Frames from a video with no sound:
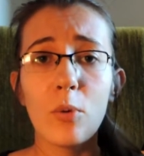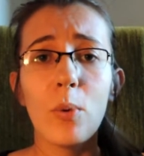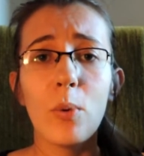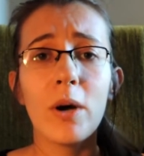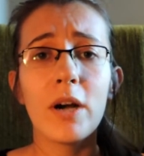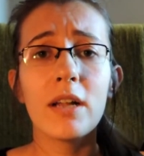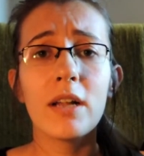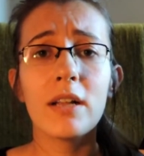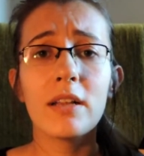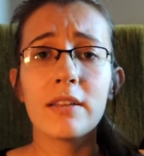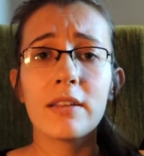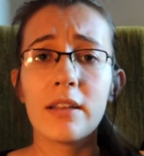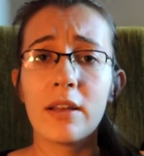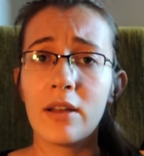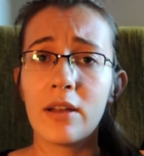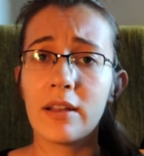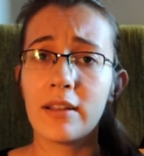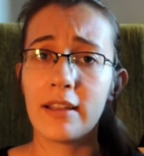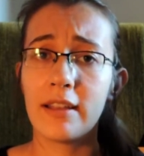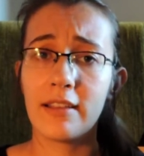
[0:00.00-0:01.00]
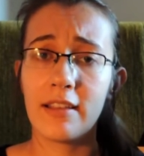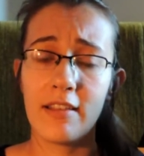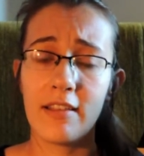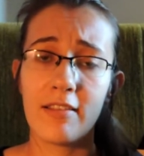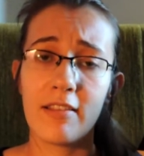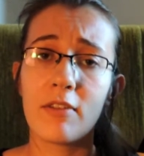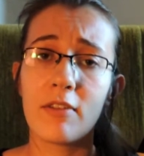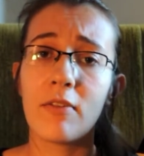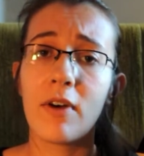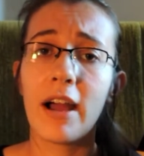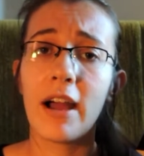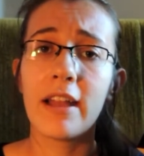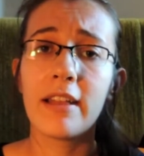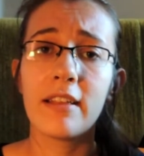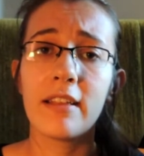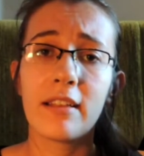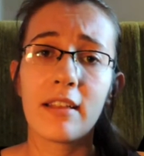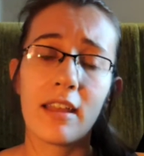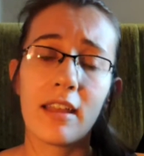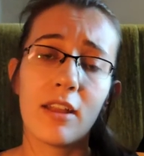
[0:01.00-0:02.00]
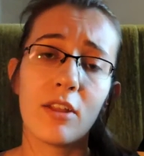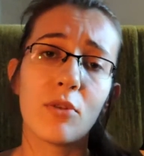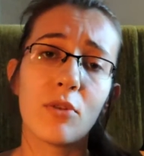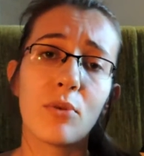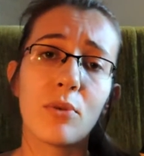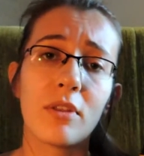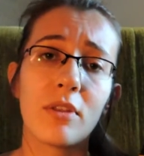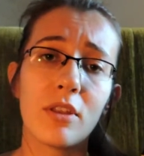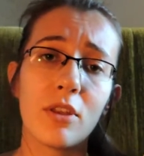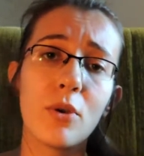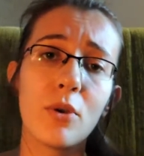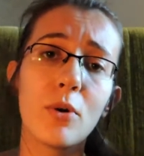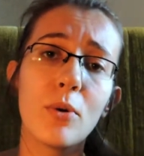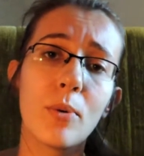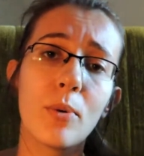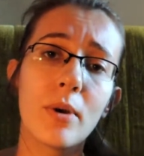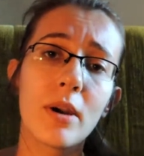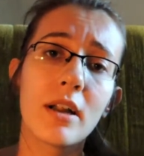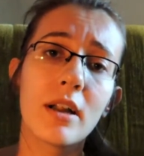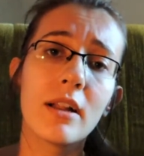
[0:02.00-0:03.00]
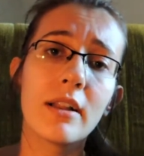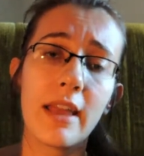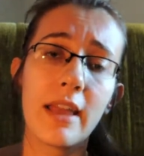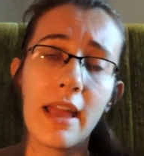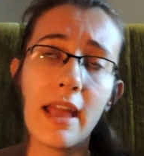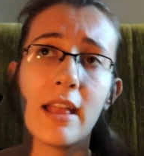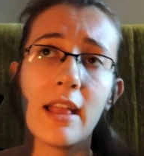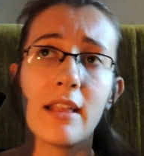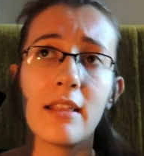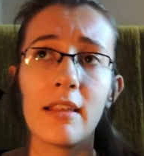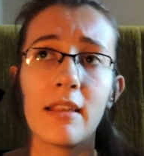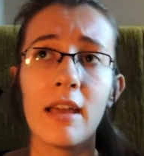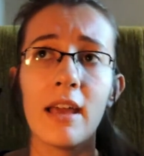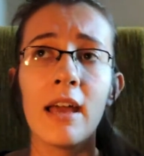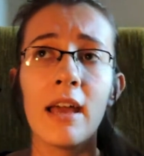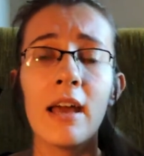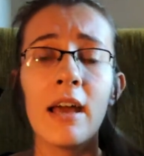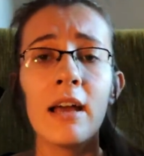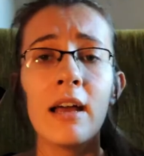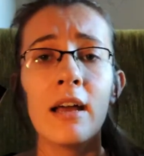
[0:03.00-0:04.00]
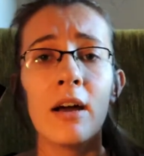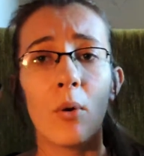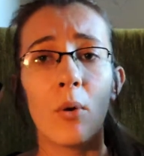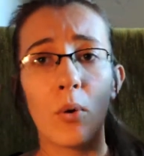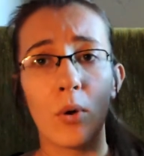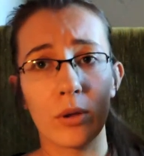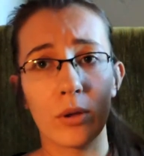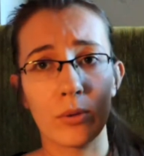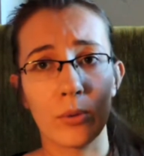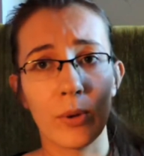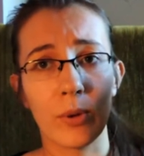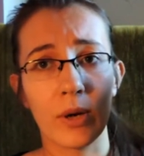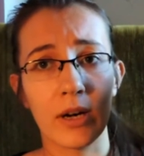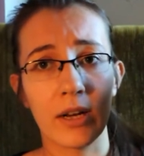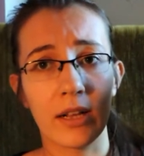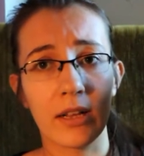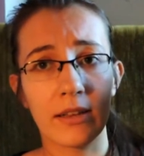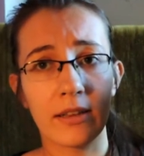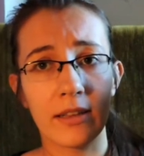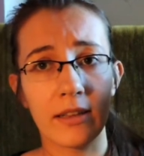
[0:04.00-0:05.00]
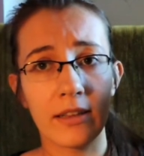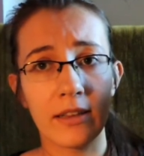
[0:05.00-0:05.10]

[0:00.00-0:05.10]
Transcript: world that is divided into the new world and old world.